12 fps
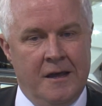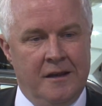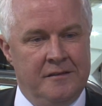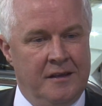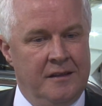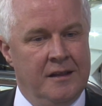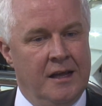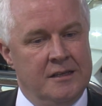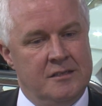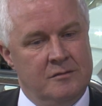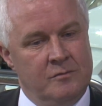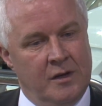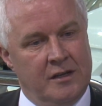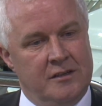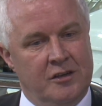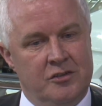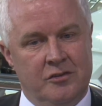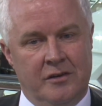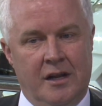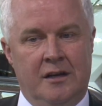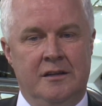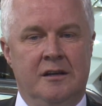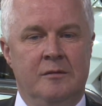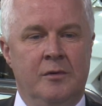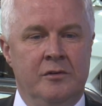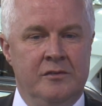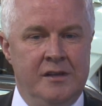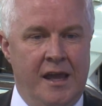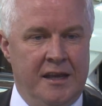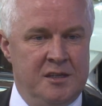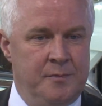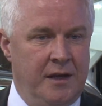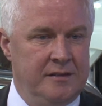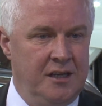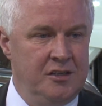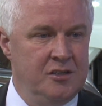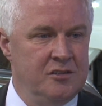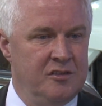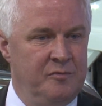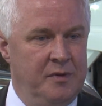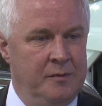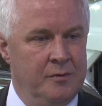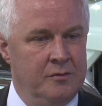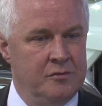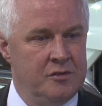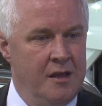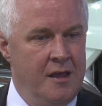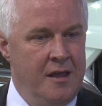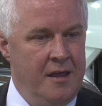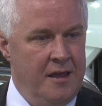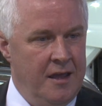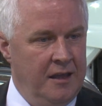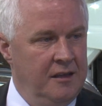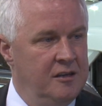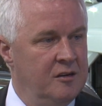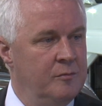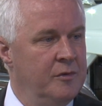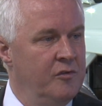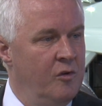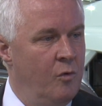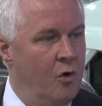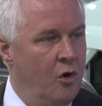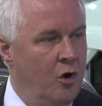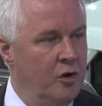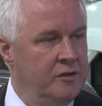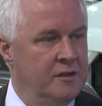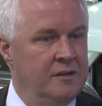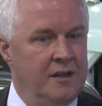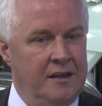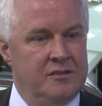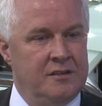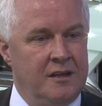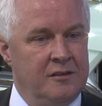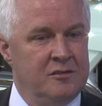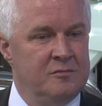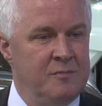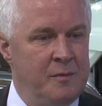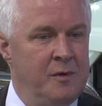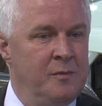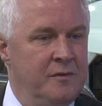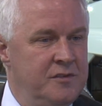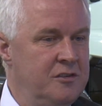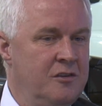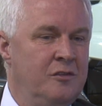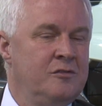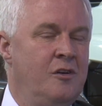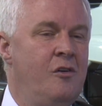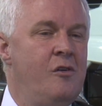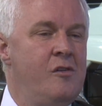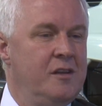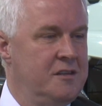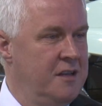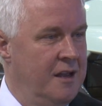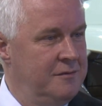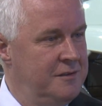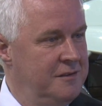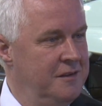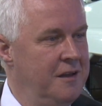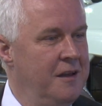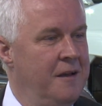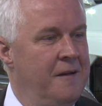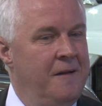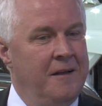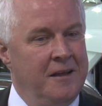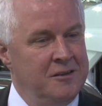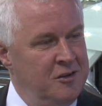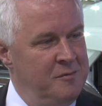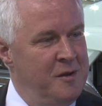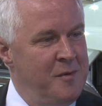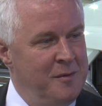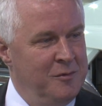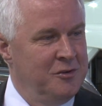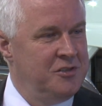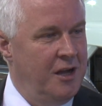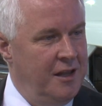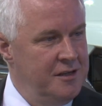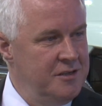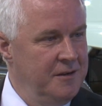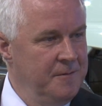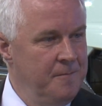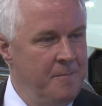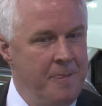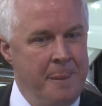And I think that's when I touched on earlier about the expectations of people's income and reward and lifestyles. Maybe we've just got to all accept it's going to be a bit more challenging.